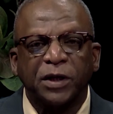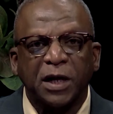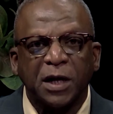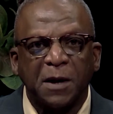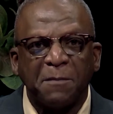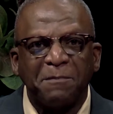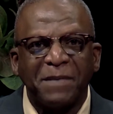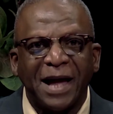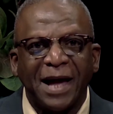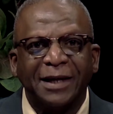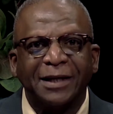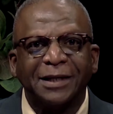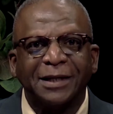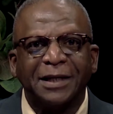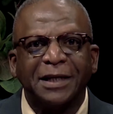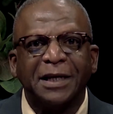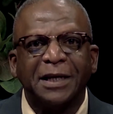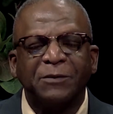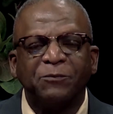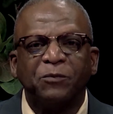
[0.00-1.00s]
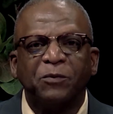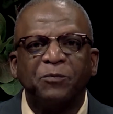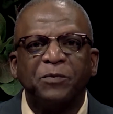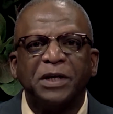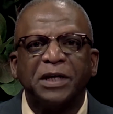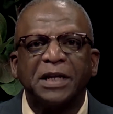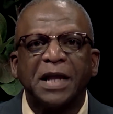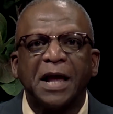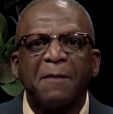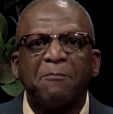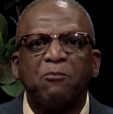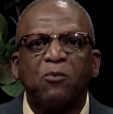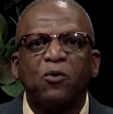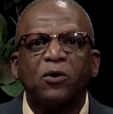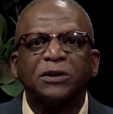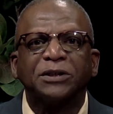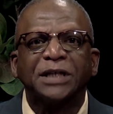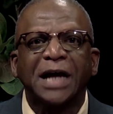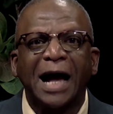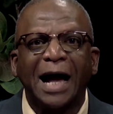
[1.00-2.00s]
you to come back again when we could have
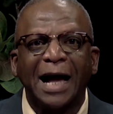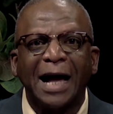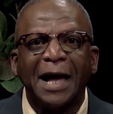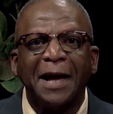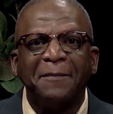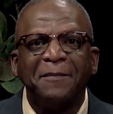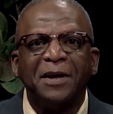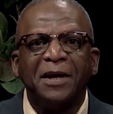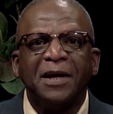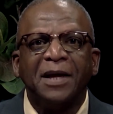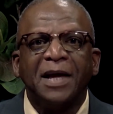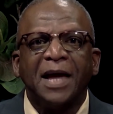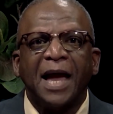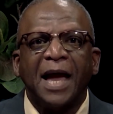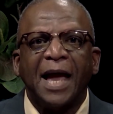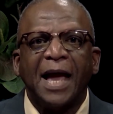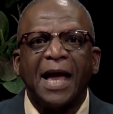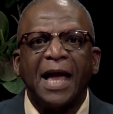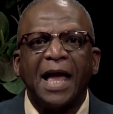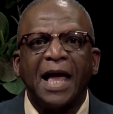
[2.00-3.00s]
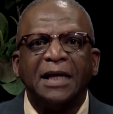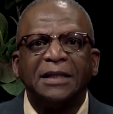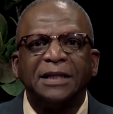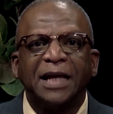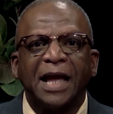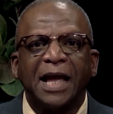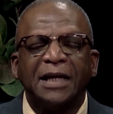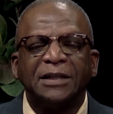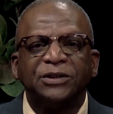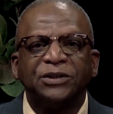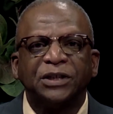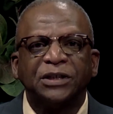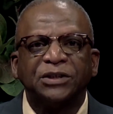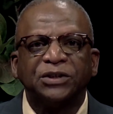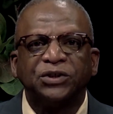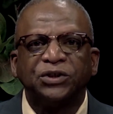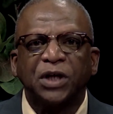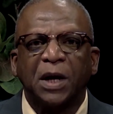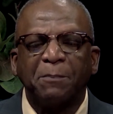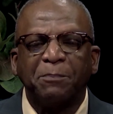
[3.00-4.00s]
more time and
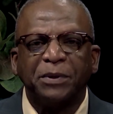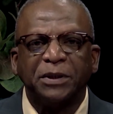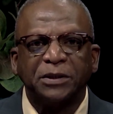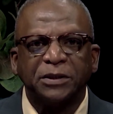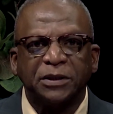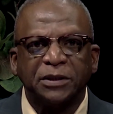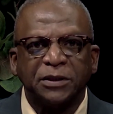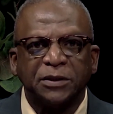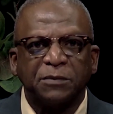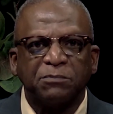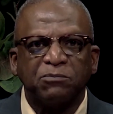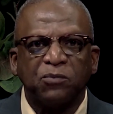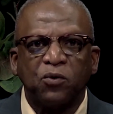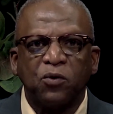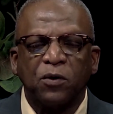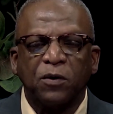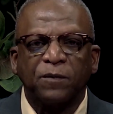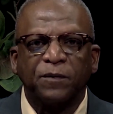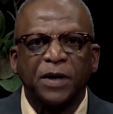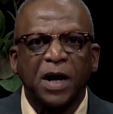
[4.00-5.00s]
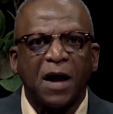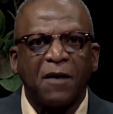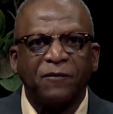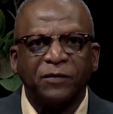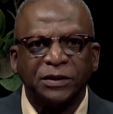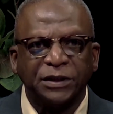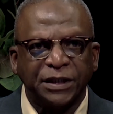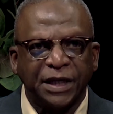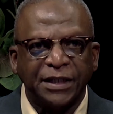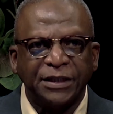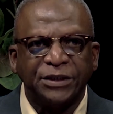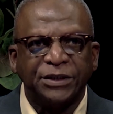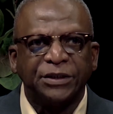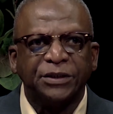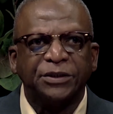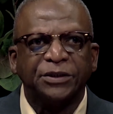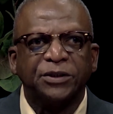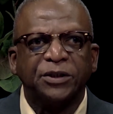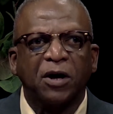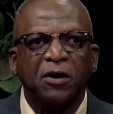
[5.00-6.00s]
just jump into some more
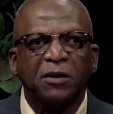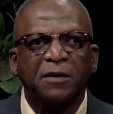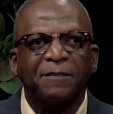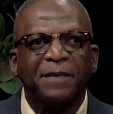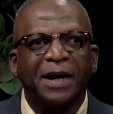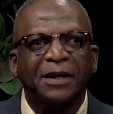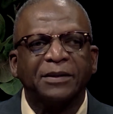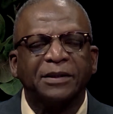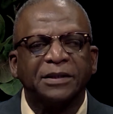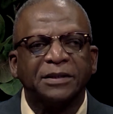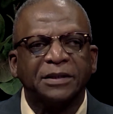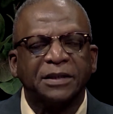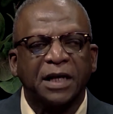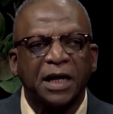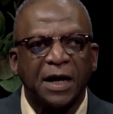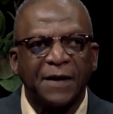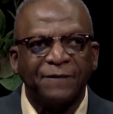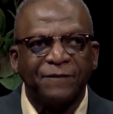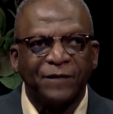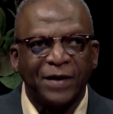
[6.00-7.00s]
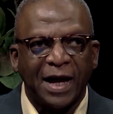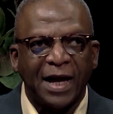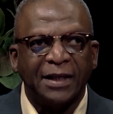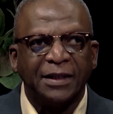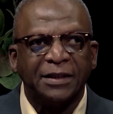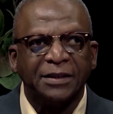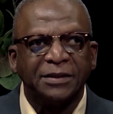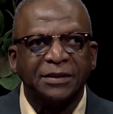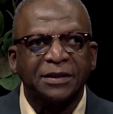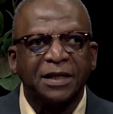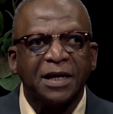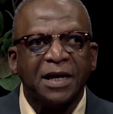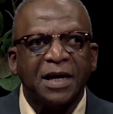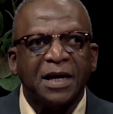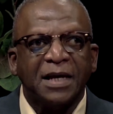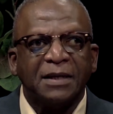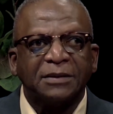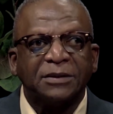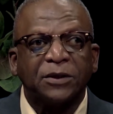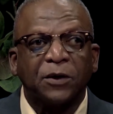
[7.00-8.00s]
conversation to talk about this gun violence.
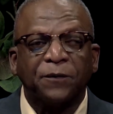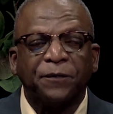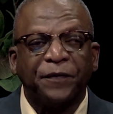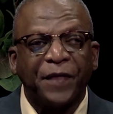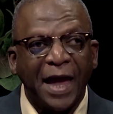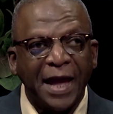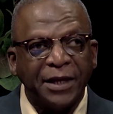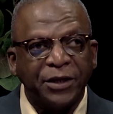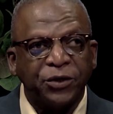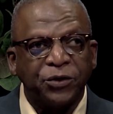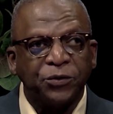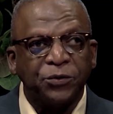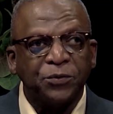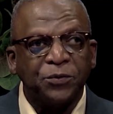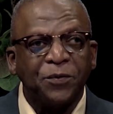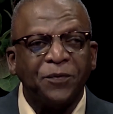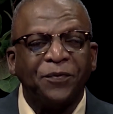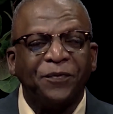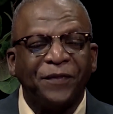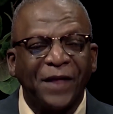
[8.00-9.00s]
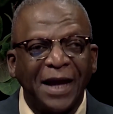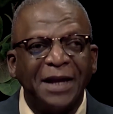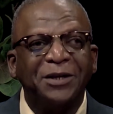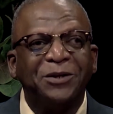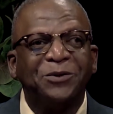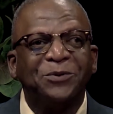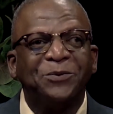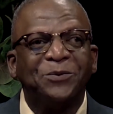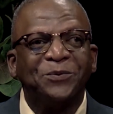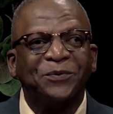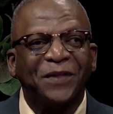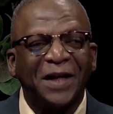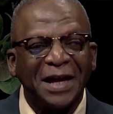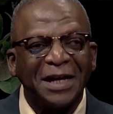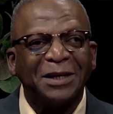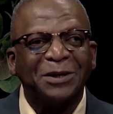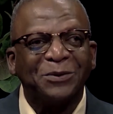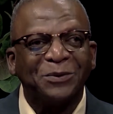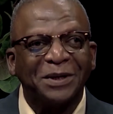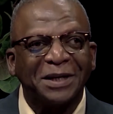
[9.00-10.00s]
So thank you
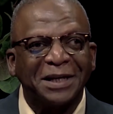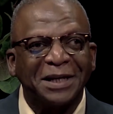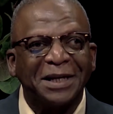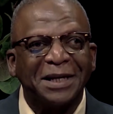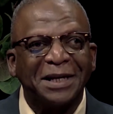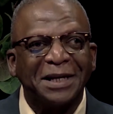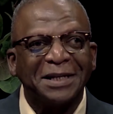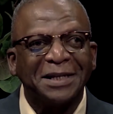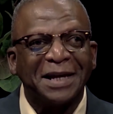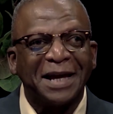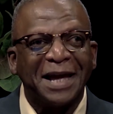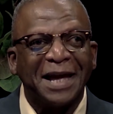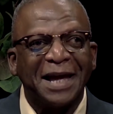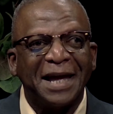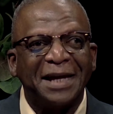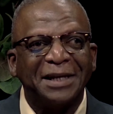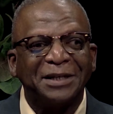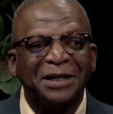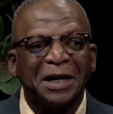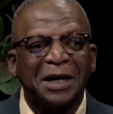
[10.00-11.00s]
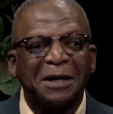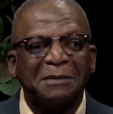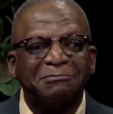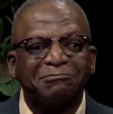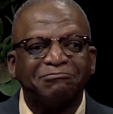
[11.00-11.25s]
again. And